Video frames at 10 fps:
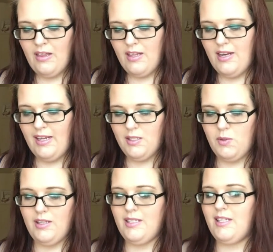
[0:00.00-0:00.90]
The next
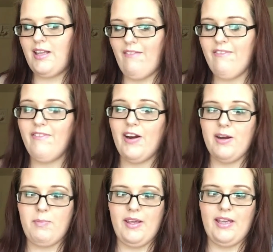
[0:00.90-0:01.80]
one, this is
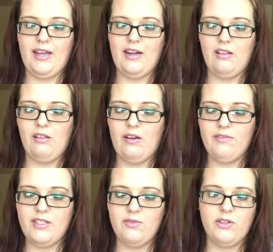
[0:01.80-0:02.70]
very pink, and I love
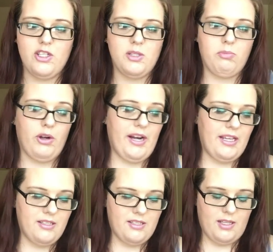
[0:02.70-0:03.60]
this for
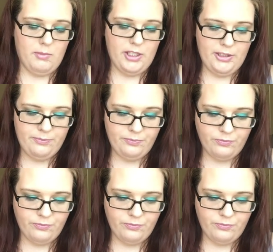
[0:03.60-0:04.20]
spring and summer.